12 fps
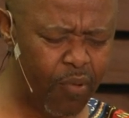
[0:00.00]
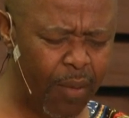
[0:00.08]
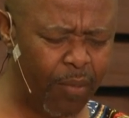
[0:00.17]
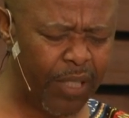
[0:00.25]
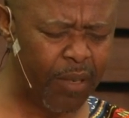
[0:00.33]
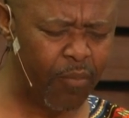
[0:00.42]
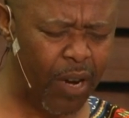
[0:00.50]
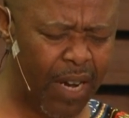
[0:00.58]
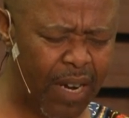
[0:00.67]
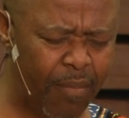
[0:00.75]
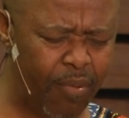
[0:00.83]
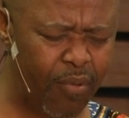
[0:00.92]
modimo
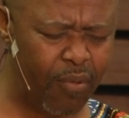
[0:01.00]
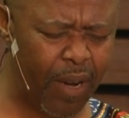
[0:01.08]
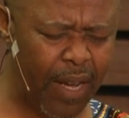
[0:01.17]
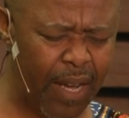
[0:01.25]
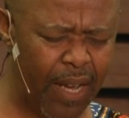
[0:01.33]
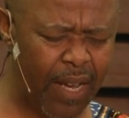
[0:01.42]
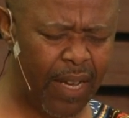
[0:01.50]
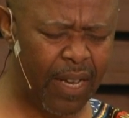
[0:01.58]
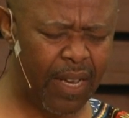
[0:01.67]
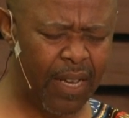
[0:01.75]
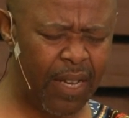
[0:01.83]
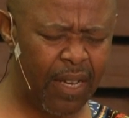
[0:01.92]
aka bua
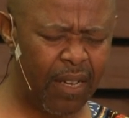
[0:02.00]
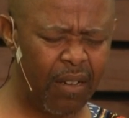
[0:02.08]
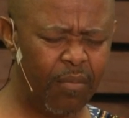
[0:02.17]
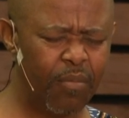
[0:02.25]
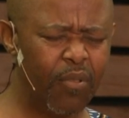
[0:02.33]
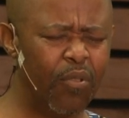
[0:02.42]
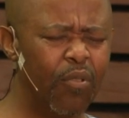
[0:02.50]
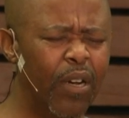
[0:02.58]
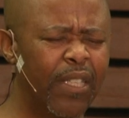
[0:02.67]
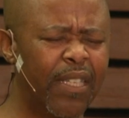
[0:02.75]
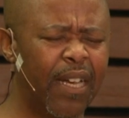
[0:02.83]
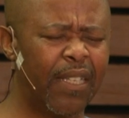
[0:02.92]

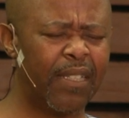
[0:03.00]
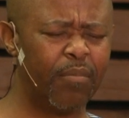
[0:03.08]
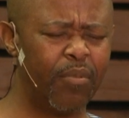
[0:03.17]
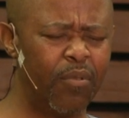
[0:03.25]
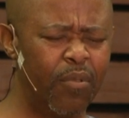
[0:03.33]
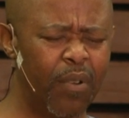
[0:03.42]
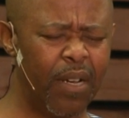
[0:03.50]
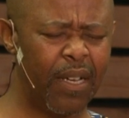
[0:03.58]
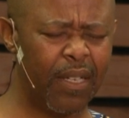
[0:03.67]
ntate bua.